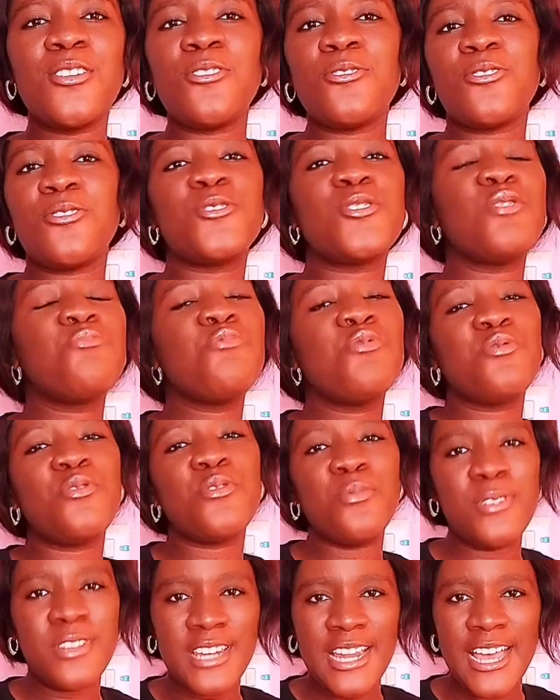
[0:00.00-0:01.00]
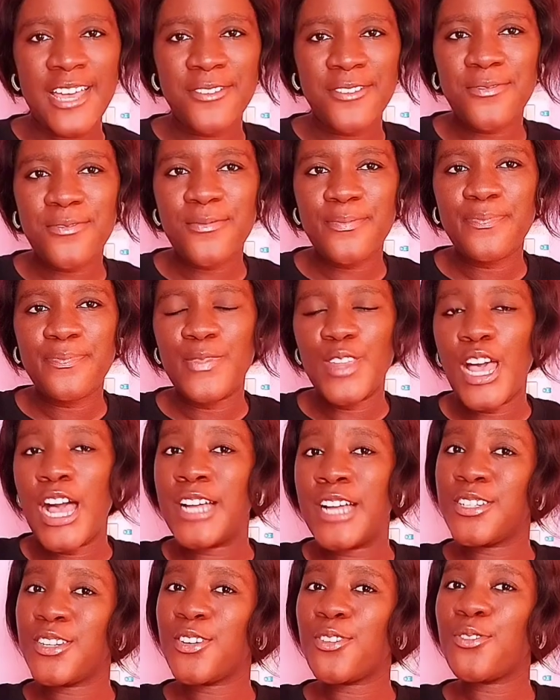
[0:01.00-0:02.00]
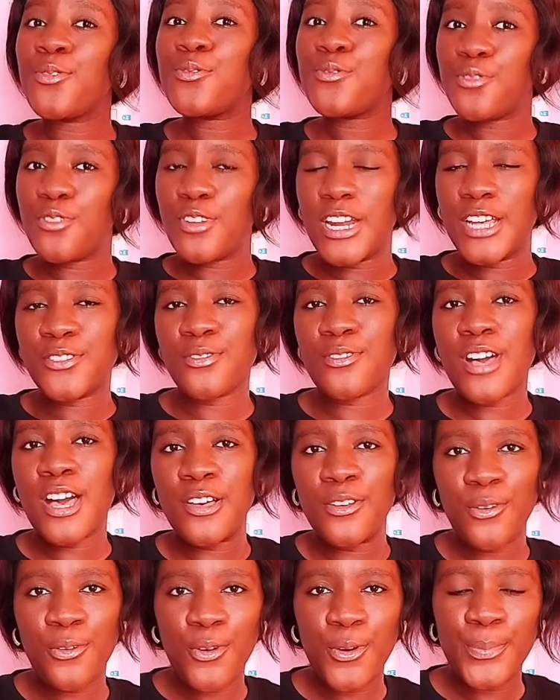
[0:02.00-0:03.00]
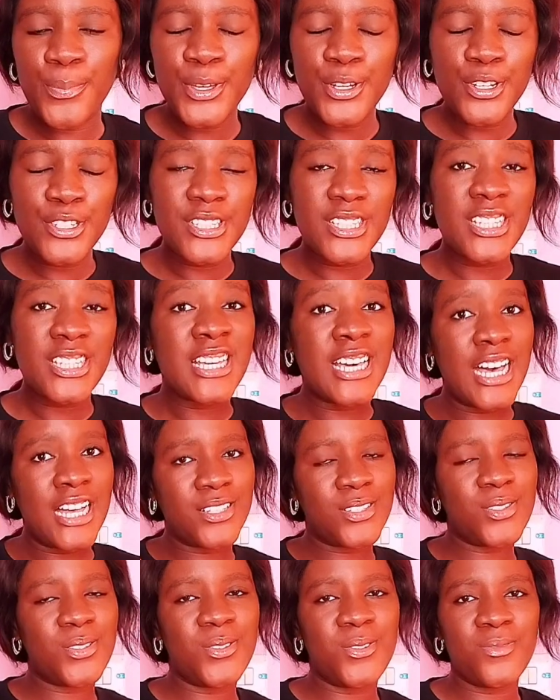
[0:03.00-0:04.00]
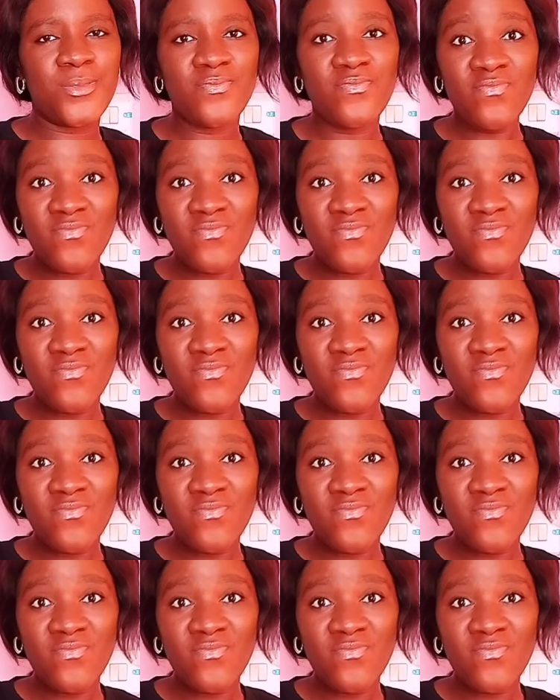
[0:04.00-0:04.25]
continue moving with life. And hold God as your anchor because He guards you.